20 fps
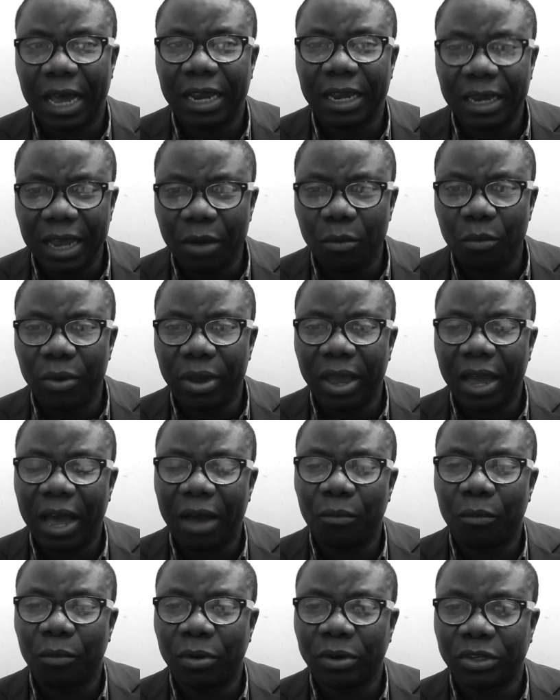And then we
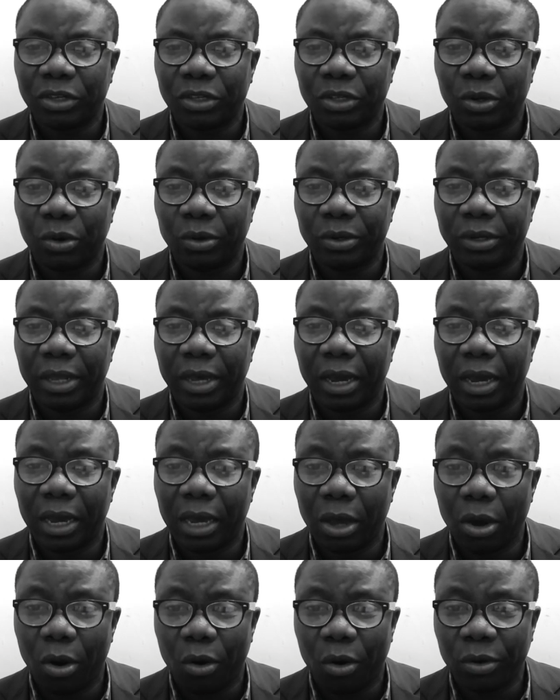have what is called the
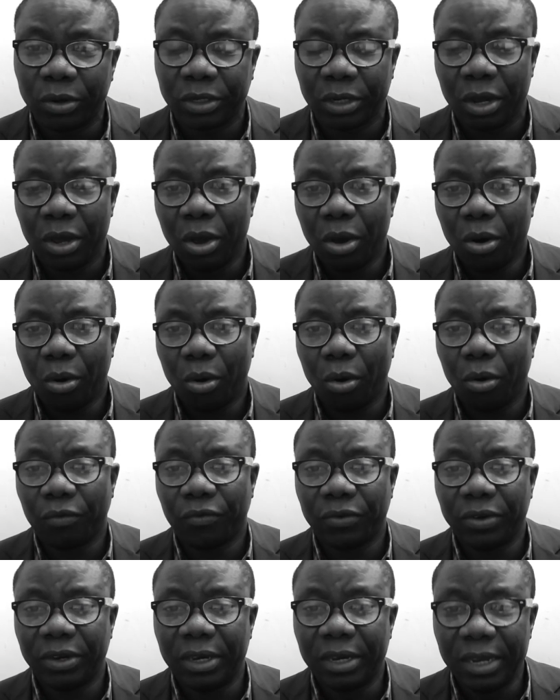God
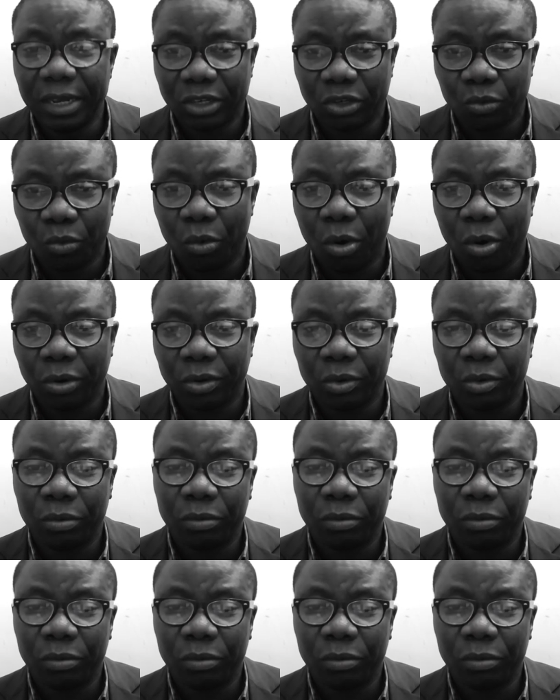of this world,